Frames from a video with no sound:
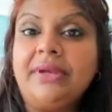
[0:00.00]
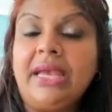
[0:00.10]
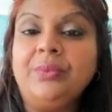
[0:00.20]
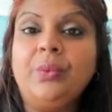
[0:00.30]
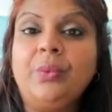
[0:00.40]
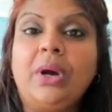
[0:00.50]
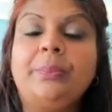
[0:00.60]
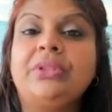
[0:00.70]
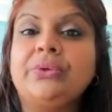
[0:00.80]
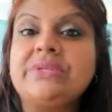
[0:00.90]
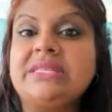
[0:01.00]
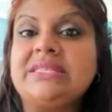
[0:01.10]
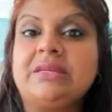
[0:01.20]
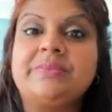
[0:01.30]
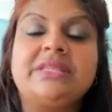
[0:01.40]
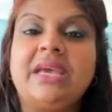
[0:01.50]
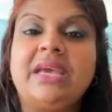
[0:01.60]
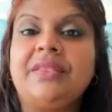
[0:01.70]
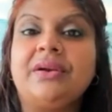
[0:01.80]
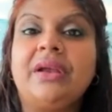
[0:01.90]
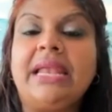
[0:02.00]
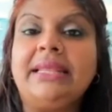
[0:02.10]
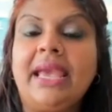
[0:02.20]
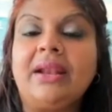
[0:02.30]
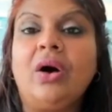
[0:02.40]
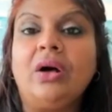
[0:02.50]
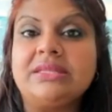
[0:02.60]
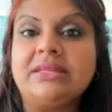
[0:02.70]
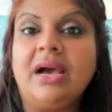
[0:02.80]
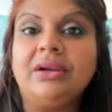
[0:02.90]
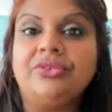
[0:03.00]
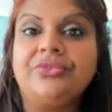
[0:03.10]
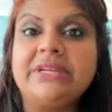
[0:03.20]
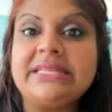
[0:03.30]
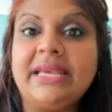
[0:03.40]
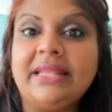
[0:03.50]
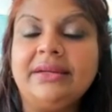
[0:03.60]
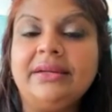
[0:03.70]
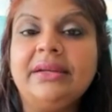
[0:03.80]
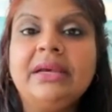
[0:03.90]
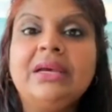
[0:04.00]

And we want to put those systems together and get Halton Hunger Free together.